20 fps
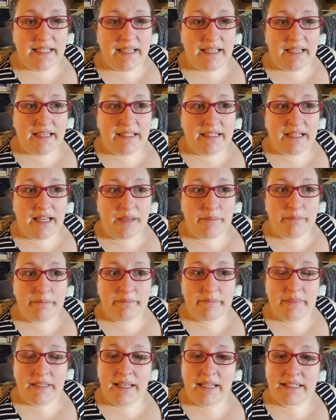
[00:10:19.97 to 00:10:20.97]

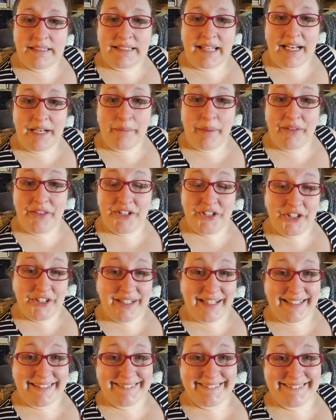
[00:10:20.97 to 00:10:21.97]
I'm excited about the
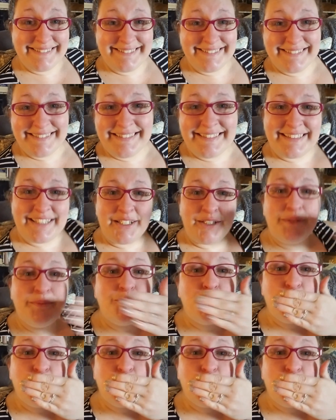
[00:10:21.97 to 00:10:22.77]
journey. So